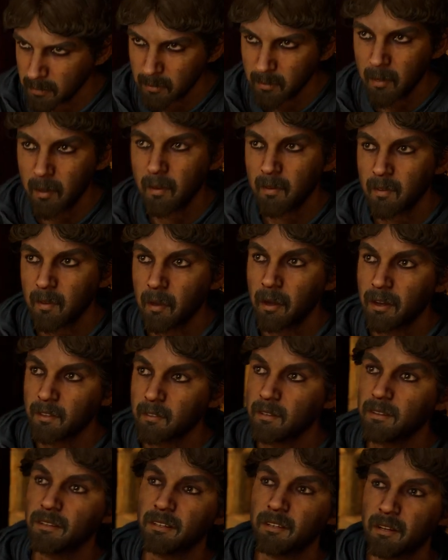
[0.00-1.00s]

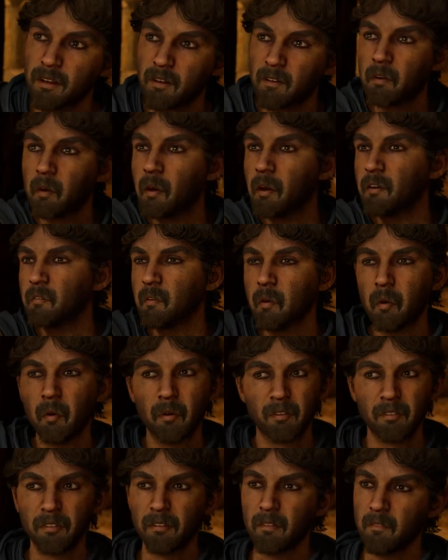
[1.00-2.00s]
Southwest of here, halfway to
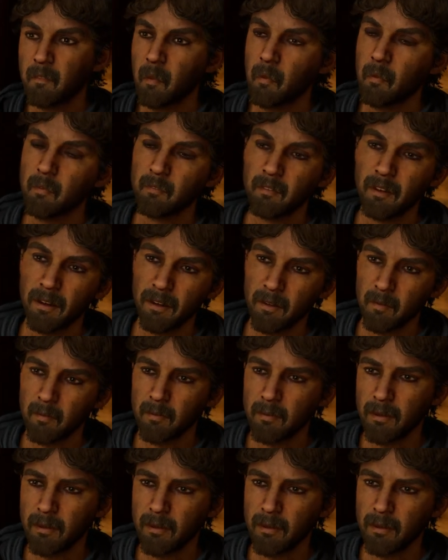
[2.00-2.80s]
Oxenaforda,